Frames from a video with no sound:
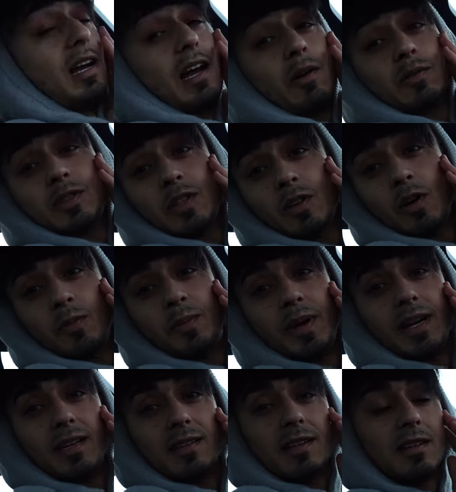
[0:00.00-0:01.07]
I went to go
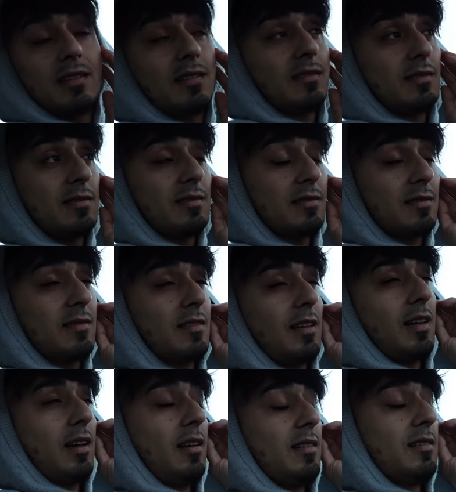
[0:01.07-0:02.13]
pander,
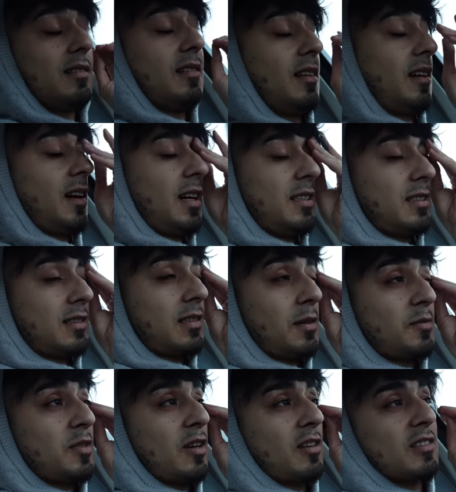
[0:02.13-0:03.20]
and the guy just
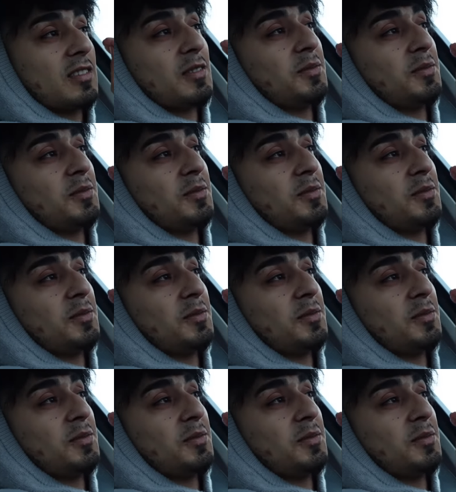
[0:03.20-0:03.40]
kept talking